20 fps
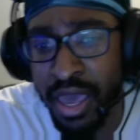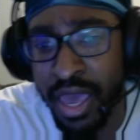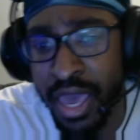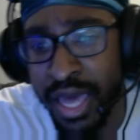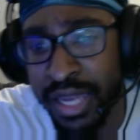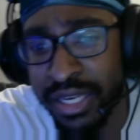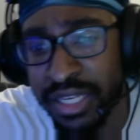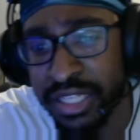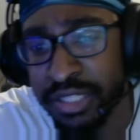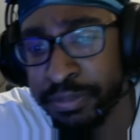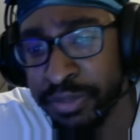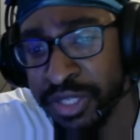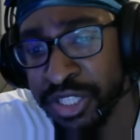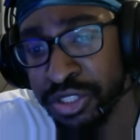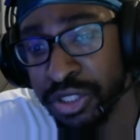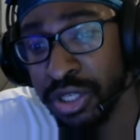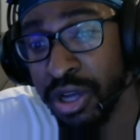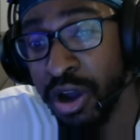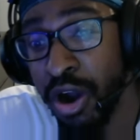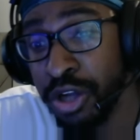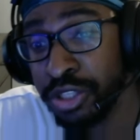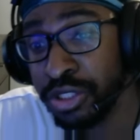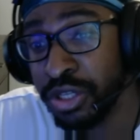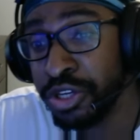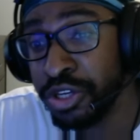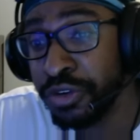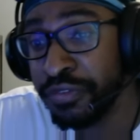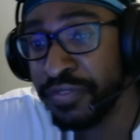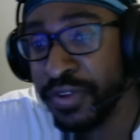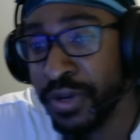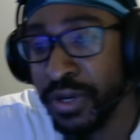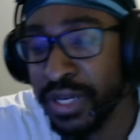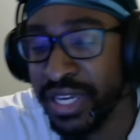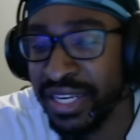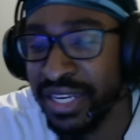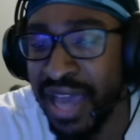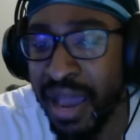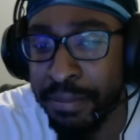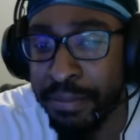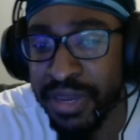Hellish Blizzard cards on your field
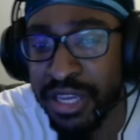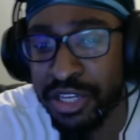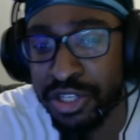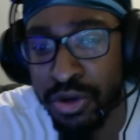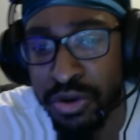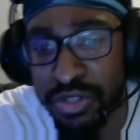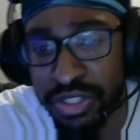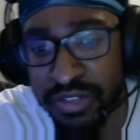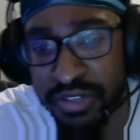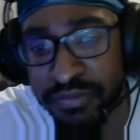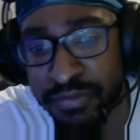cannot be chosen